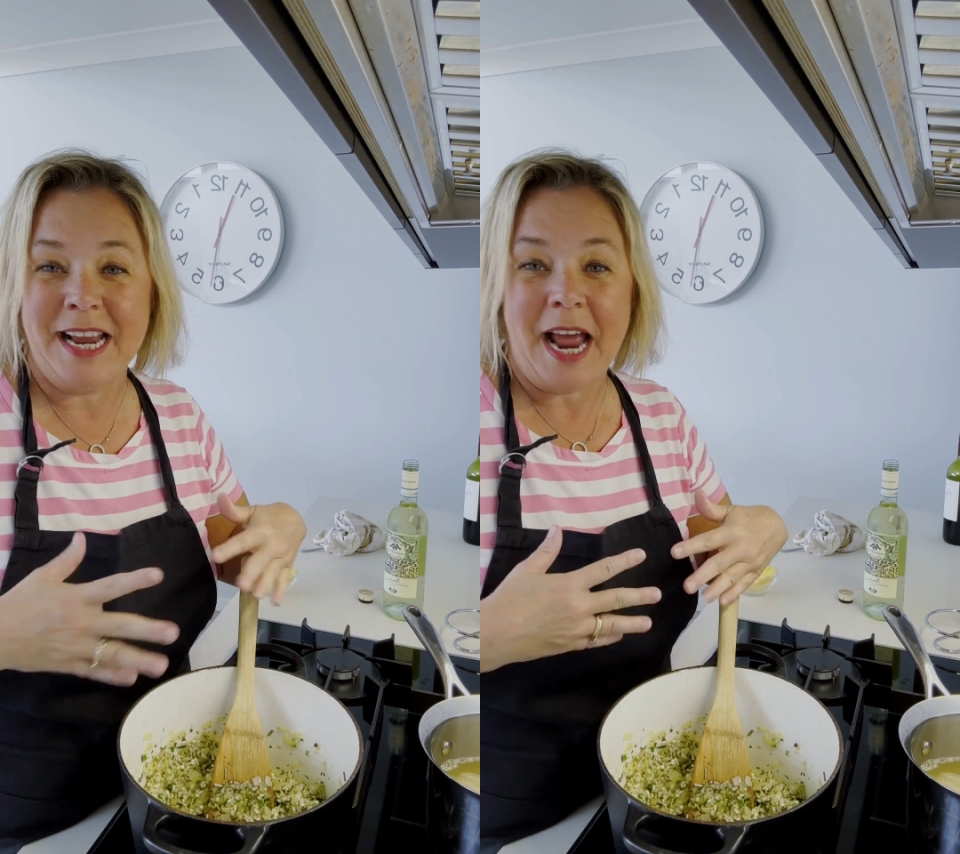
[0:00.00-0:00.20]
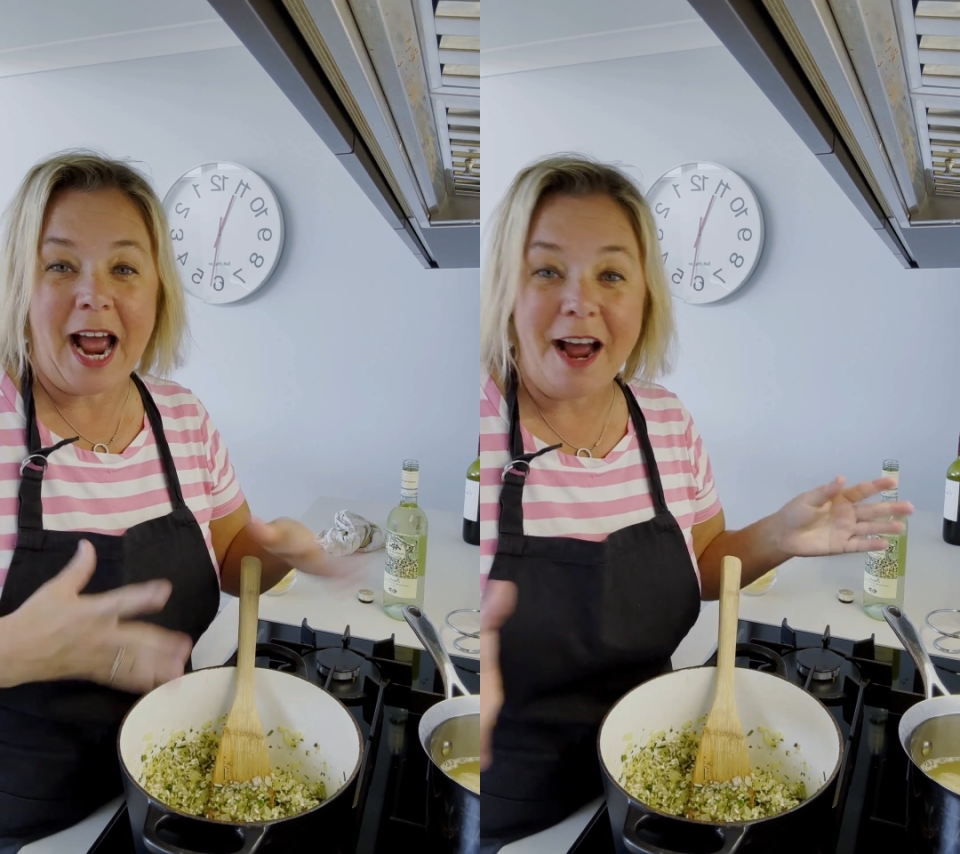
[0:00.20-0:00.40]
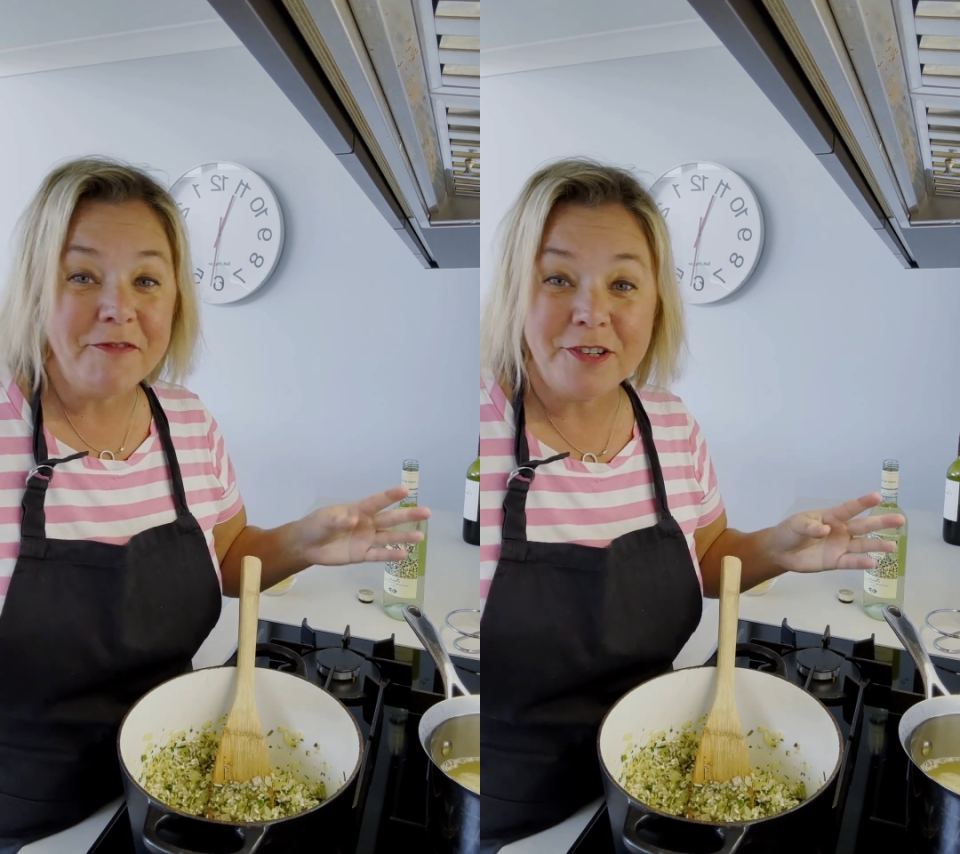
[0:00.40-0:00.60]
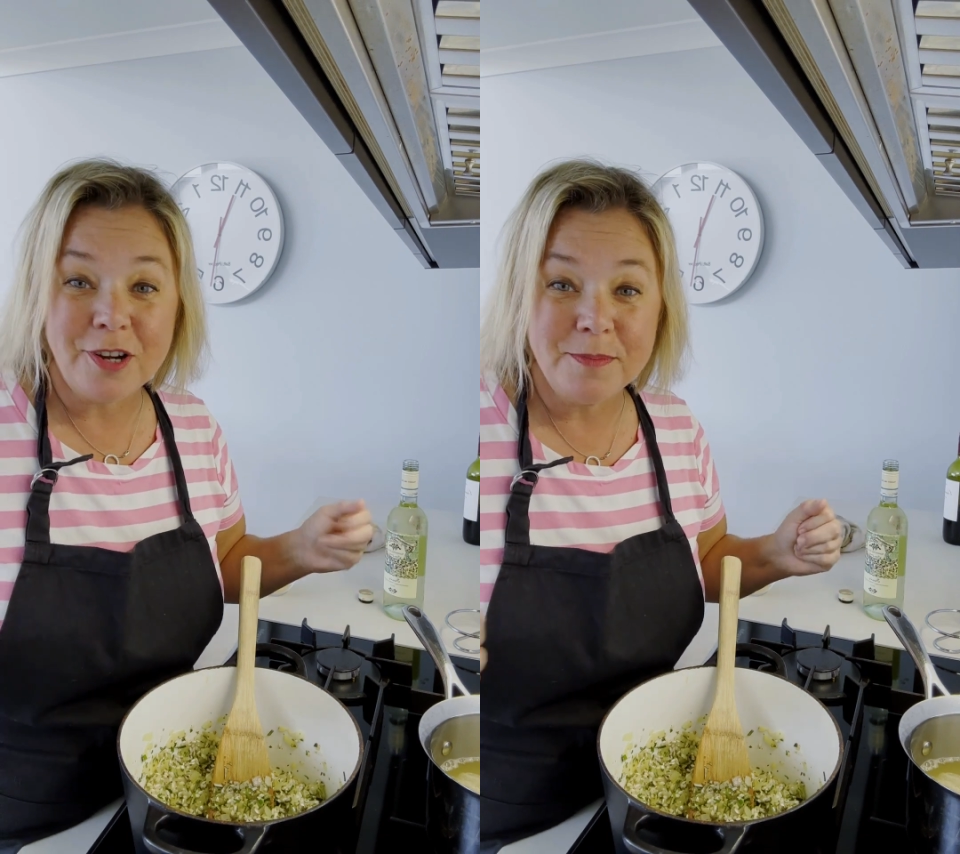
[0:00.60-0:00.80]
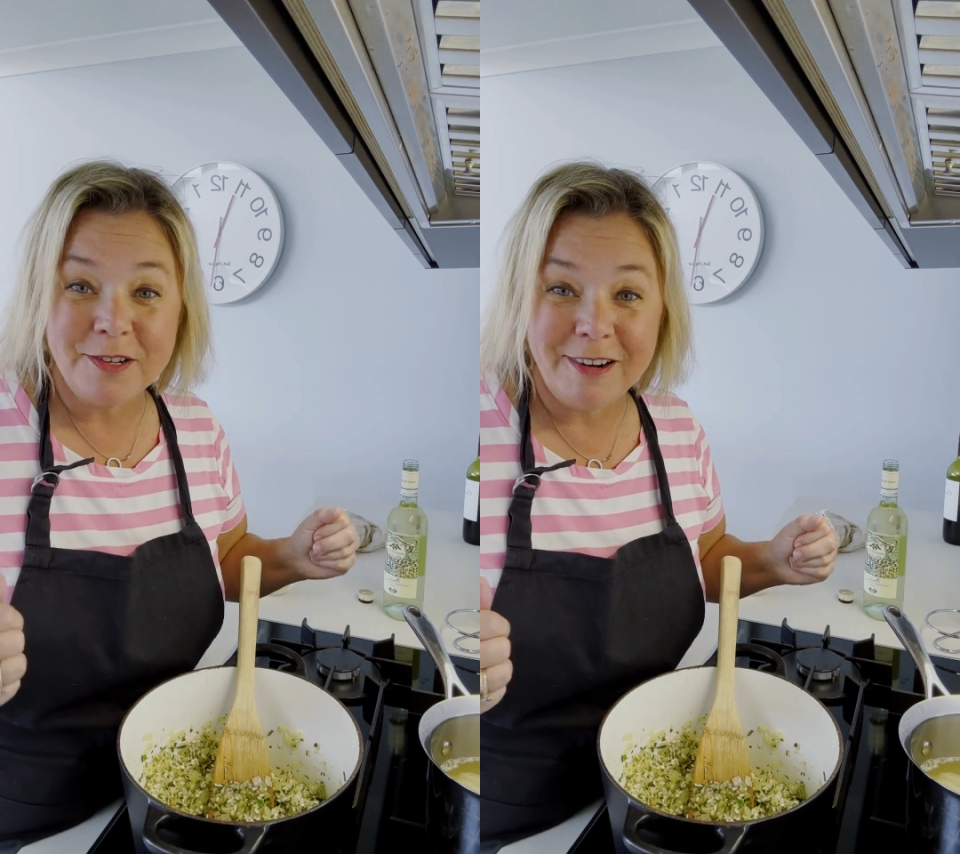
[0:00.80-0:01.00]
half the
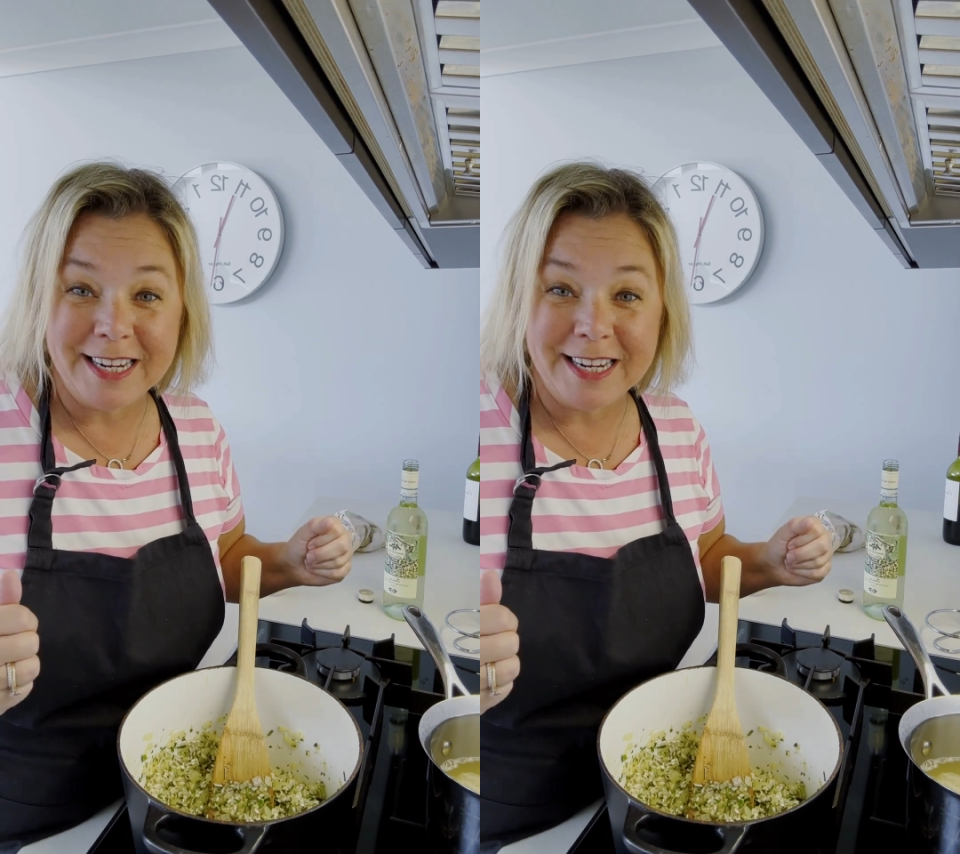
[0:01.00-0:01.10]
job's already